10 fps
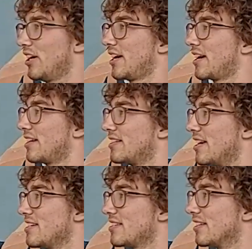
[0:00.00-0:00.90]
like I can
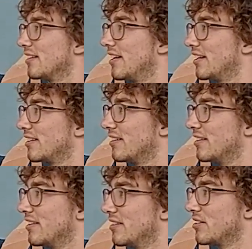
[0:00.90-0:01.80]
taste it, like
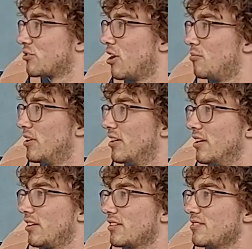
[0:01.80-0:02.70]
the trauma
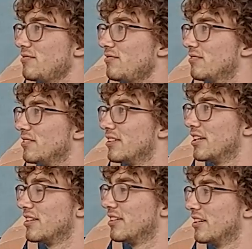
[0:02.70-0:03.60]

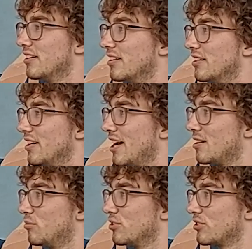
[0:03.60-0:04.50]
that the
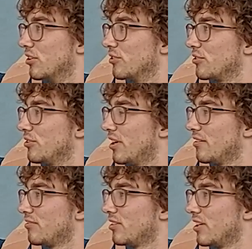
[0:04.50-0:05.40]
animals go through. I
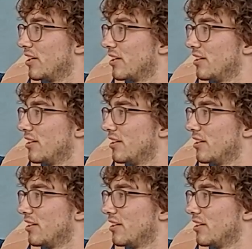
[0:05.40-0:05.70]
feel like